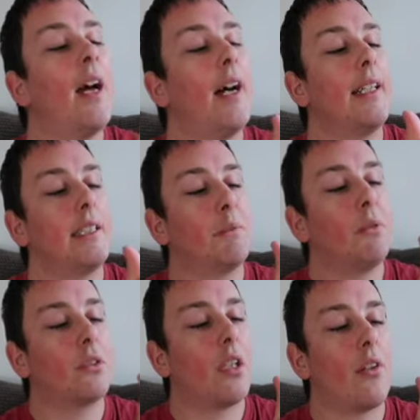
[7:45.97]
and it's
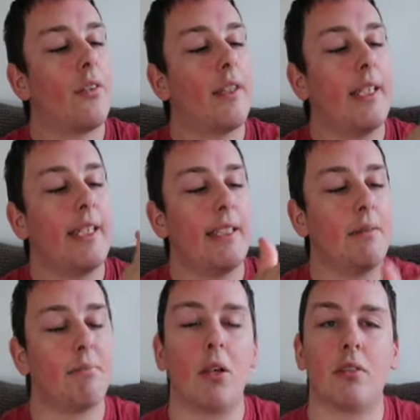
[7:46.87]
put on the
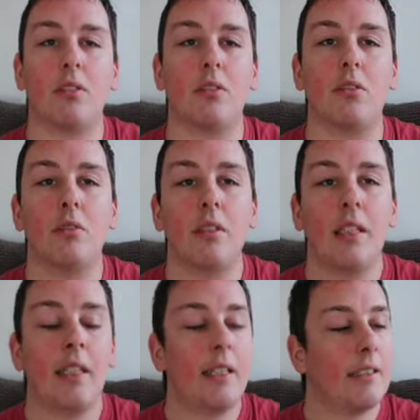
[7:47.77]
bottle.
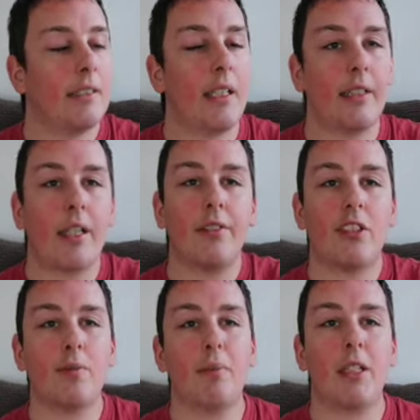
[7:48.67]
So don't
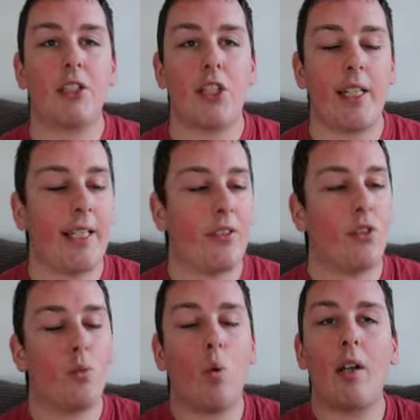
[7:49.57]
submerge it in,
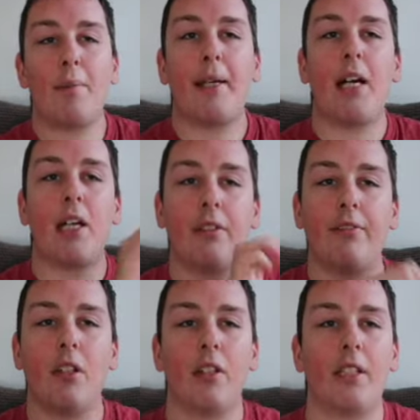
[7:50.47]
just wipe it over
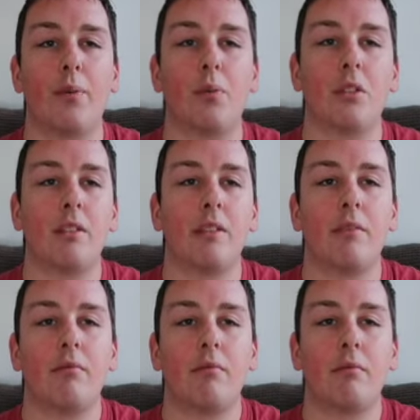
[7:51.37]
like you would
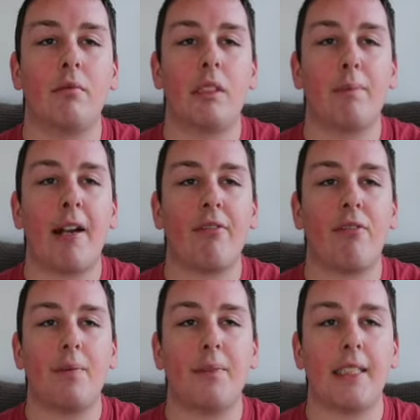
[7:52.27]
your
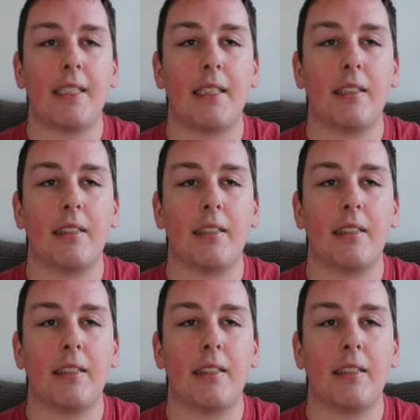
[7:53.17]
bathroom sink and